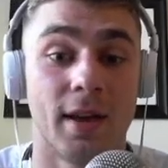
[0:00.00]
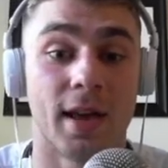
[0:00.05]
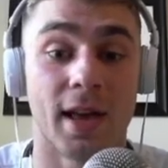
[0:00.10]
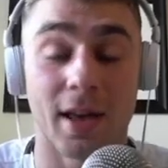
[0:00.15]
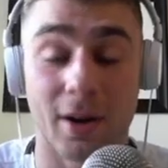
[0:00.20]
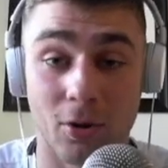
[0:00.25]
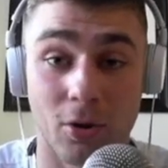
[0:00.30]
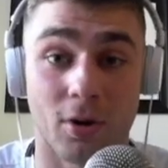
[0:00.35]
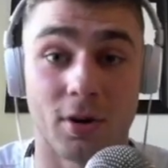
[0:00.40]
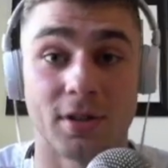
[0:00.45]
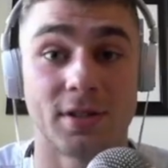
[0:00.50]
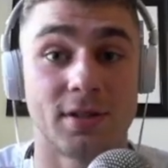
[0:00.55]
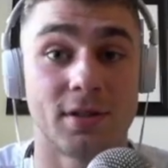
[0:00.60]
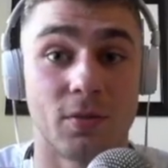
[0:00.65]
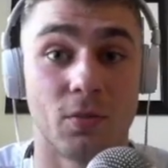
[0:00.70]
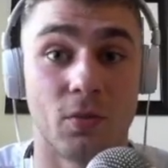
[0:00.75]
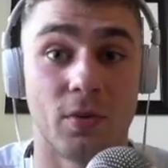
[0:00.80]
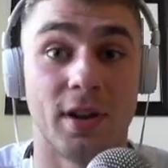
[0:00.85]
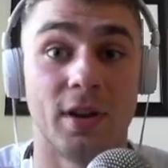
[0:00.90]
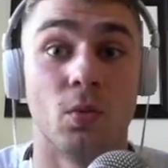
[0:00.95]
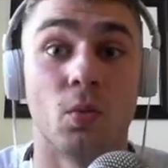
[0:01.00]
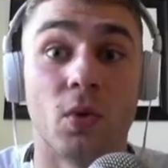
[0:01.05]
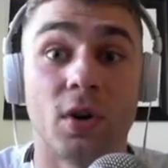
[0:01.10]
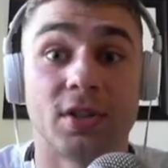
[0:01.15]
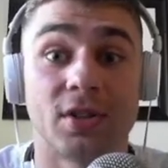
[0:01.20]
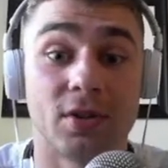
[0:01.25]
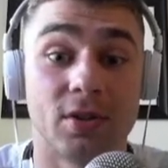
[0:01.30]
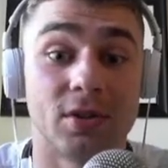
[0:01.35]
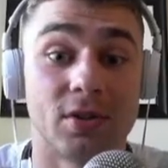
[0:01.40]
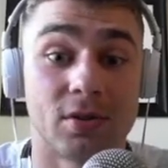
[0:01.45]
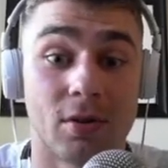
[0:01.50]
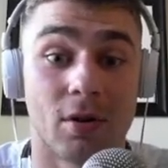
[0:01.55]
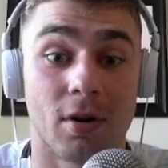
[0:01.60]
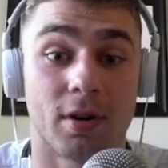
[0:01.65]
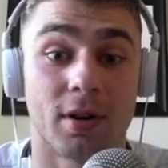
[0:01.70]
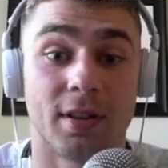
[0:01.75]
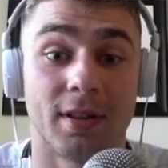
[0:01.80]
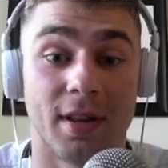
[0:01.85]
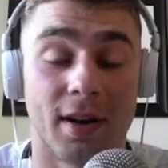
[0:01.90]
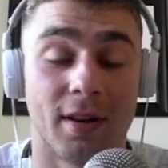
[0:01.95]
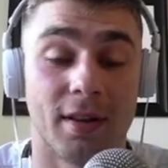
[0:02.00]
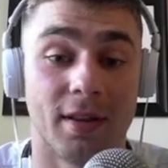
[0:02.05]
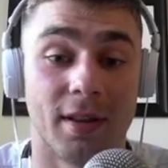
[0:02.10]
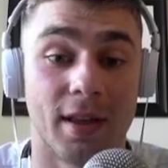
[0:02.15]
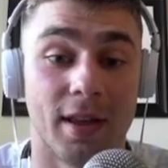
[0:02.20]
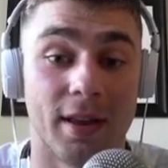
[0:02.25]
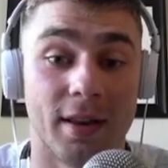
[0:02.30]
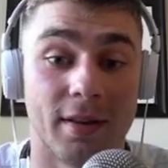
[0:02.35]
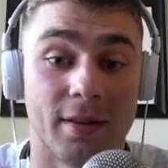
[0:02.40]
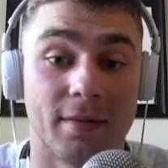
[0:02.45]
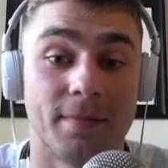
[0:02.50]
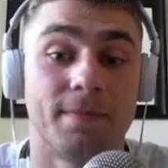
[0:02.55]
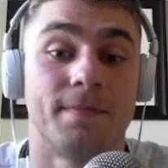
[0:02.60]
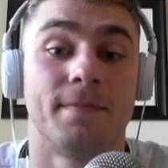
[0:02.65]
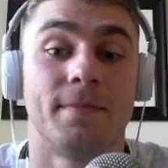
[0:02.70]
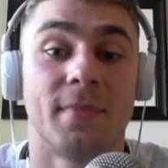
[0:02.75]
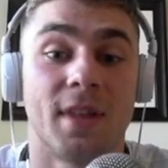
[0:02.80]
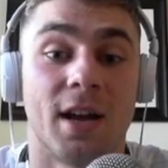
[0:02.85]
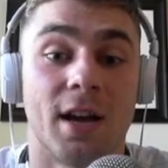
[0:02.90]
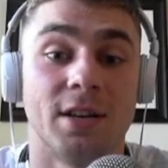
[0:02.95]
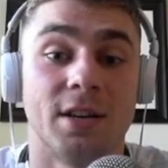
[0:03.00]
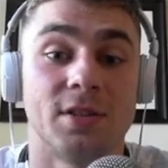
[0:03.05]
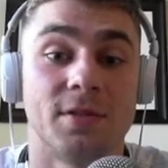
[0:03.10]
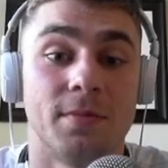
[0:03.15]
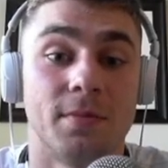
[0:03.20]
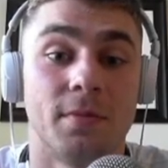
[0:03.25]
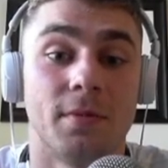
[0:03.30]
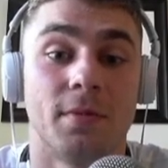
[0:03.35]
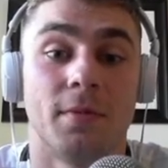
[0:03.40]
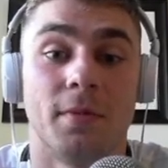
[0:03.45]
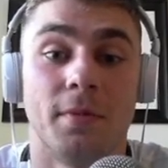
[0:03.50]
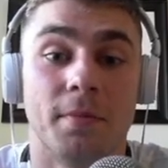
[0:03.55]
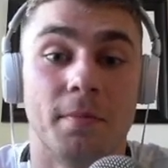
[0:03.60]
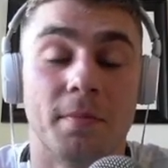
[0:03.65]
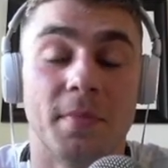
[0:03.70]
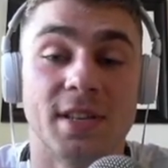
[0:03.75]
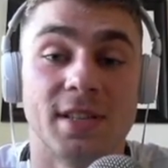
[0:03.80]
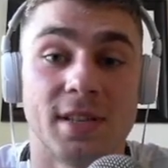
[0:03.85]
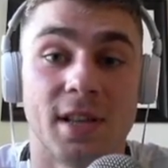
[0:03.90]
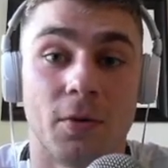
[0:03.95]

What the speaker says: at a loss when it was a good stock and I just missed